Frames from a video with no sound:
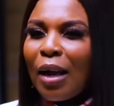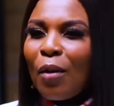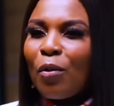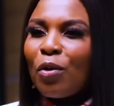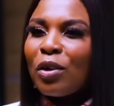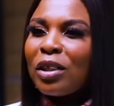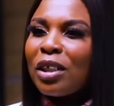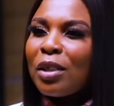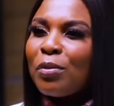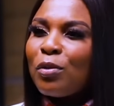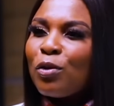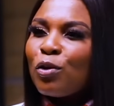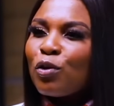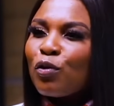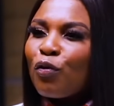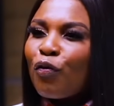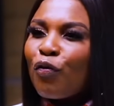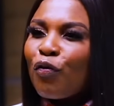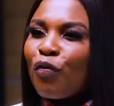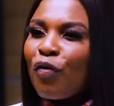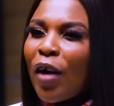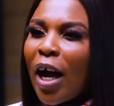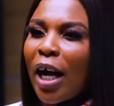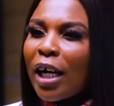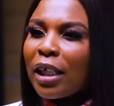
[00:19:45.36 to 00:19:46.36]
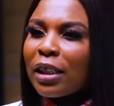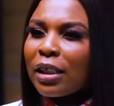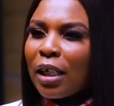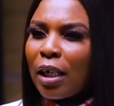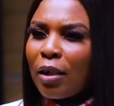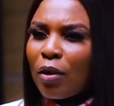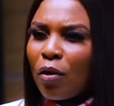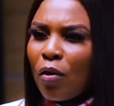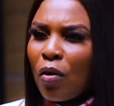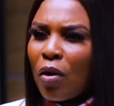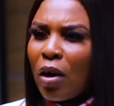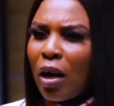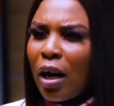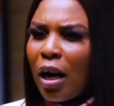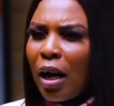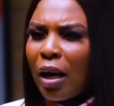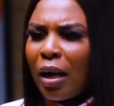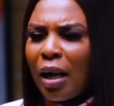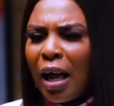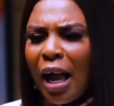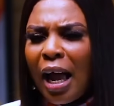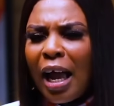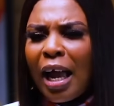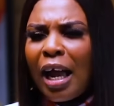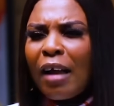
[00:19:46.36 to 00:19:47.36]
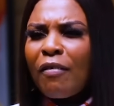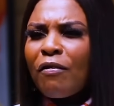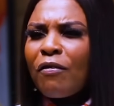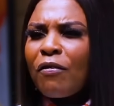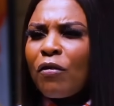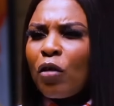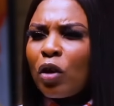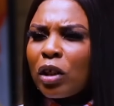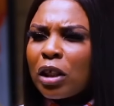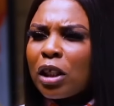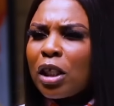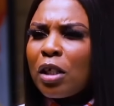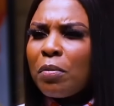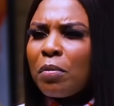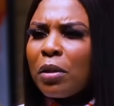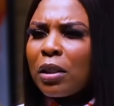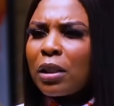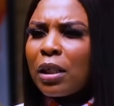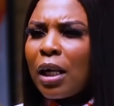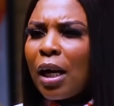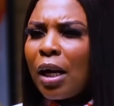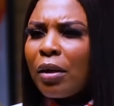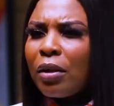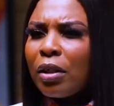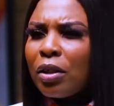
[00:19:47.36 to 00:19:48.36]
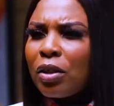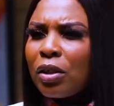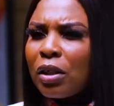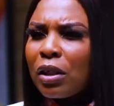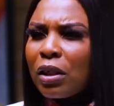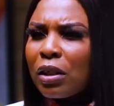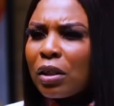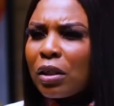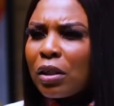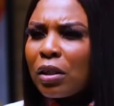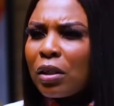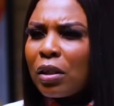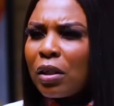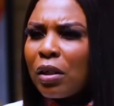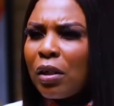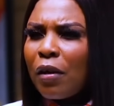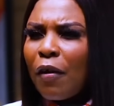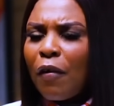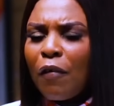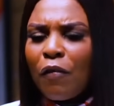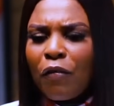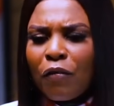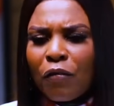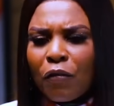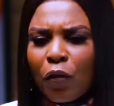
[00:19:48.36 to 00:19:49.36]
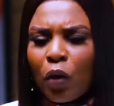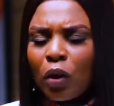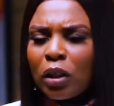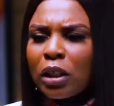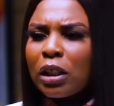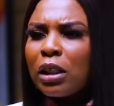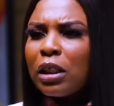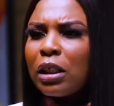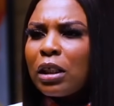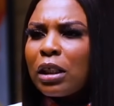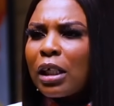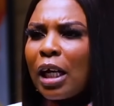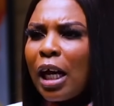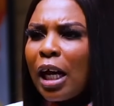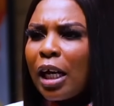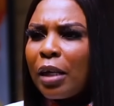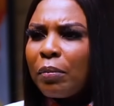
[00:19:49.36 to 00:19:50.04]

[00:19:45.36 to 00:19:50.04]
And I was able to fight and conquer. I had 14 miscarriages. 14